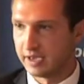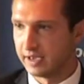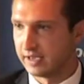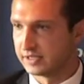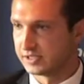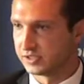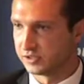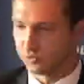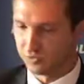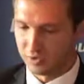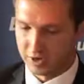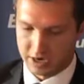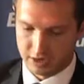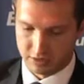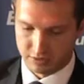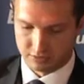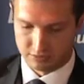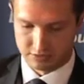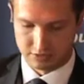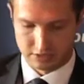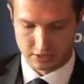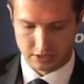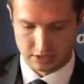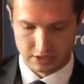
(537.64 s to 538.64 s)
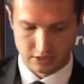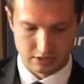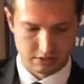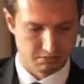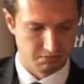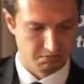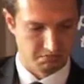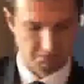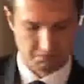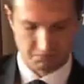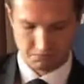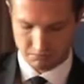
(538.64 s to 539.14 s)
It's around
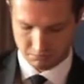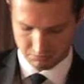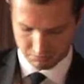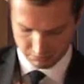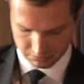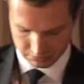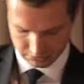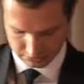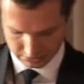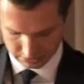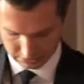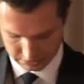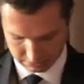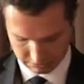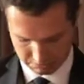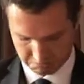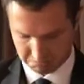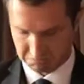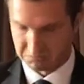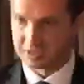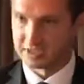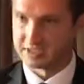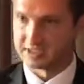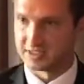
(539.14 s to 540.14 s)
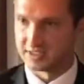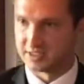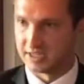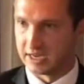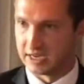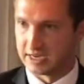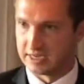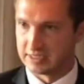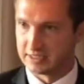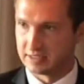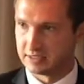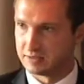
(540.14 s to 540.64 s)
um, uh, this
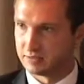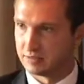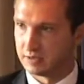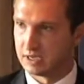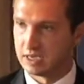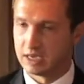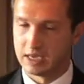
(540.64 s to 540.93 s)
size.